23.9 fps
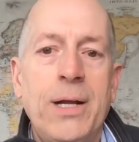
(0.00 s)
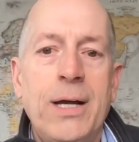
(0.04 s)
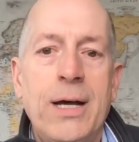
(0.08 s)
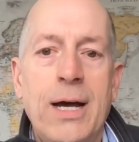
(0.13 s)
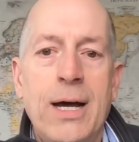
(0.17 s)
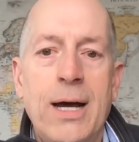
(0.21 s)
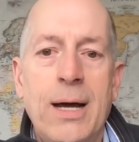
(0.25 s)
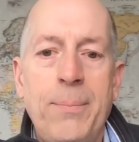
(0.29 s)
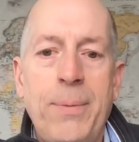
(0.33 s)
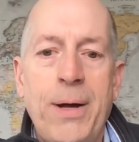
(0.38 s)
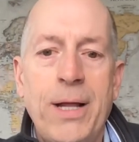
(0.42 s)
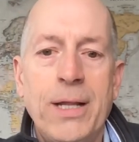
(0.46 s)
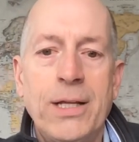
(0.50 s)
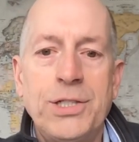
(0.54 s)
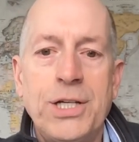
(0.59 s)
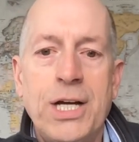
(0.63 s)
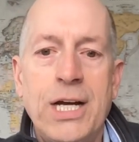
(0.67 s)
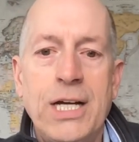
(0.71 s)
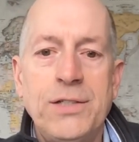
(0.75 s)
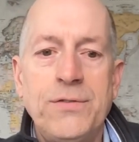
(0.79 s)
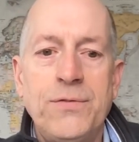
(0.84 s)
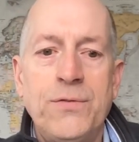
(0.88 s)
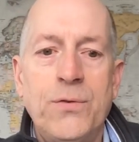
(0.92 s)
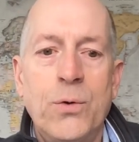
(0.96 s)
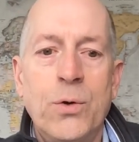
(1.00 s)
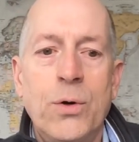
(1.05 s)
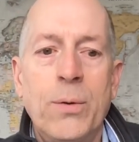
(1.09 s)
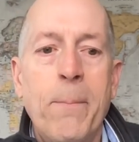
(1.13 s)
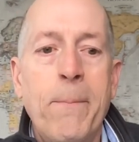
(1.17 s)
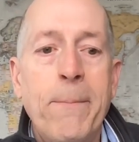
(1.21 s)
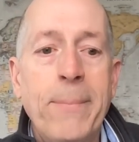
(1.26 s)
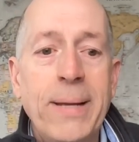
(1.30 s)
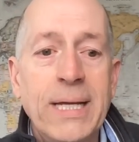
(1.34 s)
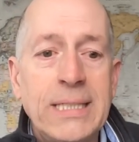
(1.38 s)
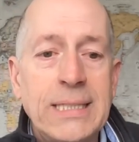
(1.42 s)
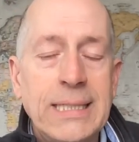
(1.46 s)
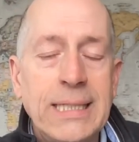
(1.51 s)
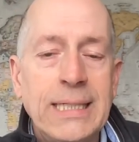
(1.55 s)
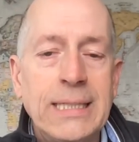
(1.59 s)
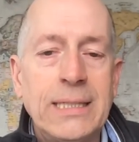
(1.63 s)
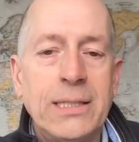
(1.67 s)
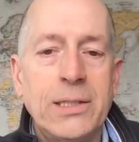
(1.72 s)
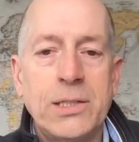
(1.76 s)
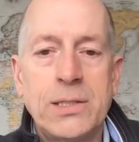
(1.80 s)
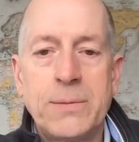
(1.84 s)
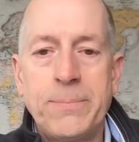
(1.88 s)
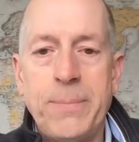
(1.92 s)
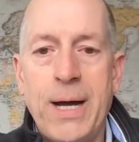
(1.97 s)
Uh, apologize for missing
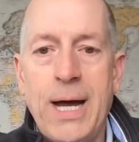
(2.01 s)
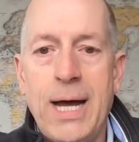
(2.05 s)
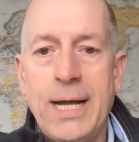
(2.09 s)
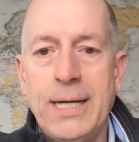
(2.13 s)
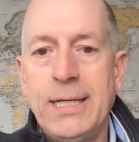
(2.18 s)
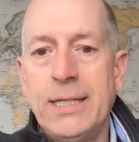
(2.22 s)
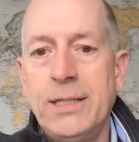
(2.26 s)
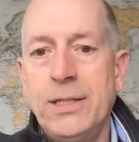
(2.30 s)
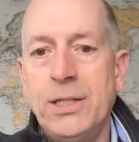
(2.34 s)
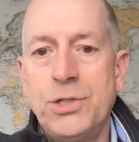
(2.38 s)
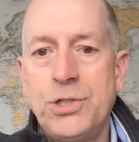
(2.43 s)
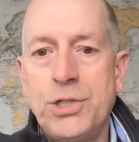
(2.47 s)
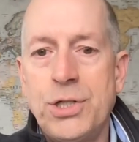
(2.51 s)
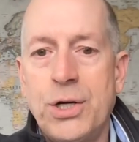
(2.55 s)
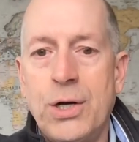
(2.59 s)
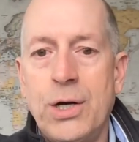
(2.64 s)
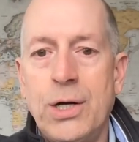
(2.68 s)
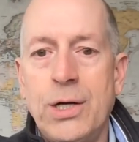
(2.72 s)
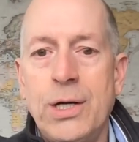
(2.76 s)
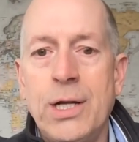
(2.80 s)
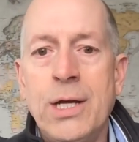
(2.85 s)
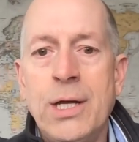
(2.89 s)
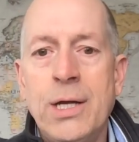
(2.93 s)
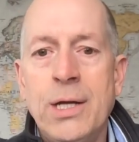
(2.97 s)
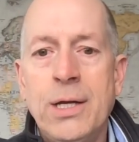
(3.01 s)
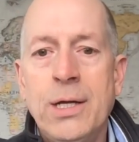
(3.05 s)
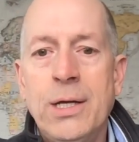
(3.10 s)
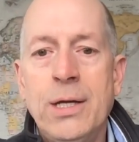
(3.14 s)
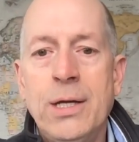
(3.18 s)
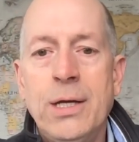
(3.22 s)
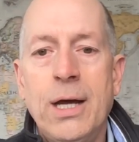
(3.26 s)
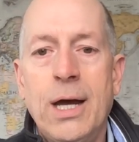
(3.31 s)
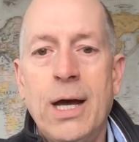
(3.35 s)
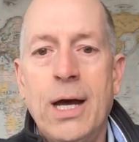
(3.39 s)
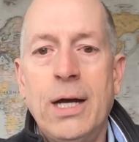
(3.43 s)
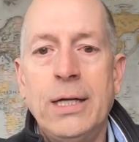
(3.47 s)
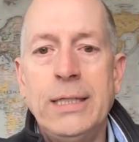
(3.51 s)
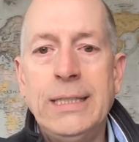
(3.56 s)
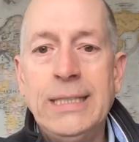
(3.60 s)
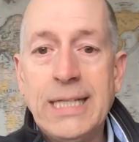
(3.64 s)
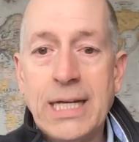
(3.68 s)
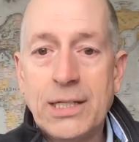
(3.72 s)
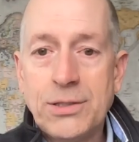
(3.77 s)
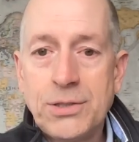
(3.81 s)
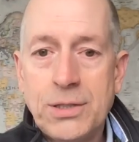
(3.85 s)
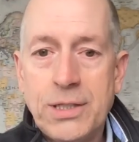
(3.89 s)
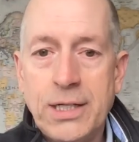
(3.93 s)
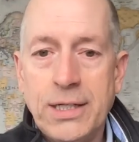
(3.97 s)
the spot in the chart uh,
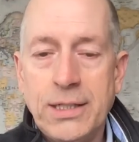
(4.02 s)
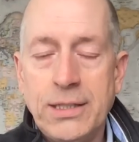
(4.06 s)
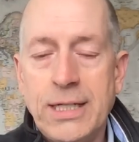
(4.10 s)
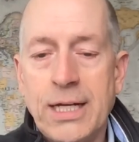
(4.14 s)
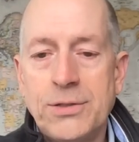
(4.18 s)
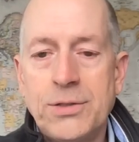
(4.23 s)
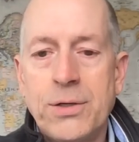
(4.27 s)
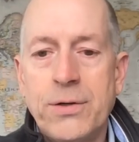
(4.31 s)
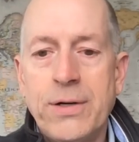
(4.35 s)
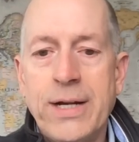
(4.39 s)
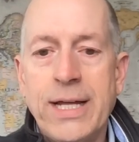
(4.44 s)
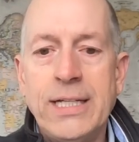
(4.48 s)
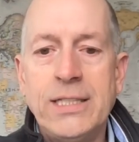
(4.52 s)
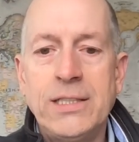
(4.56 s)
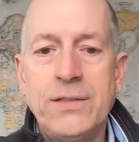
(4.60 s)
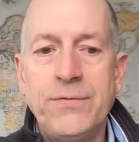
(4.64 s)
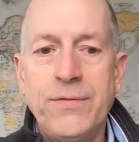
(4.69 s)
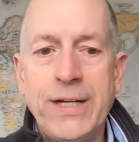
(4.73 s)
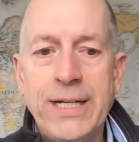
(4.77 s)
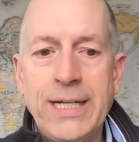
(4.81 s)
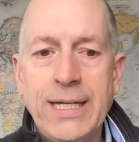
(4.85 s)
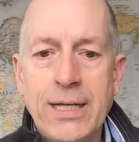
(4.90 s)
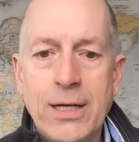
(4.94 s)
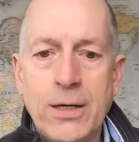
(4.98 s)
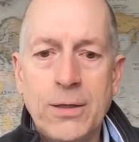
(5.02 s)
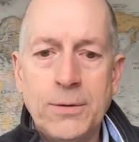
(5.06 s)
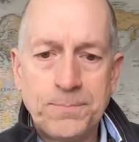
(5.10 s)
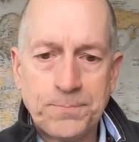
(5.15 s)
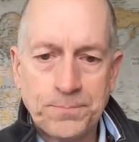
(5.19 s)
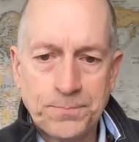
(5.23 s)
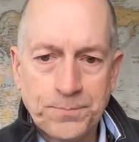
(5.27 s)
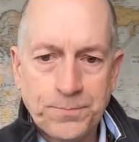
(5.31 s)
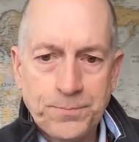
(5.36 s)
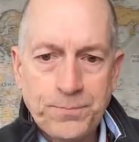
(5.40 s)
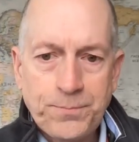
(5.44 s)
yes in yesterday's video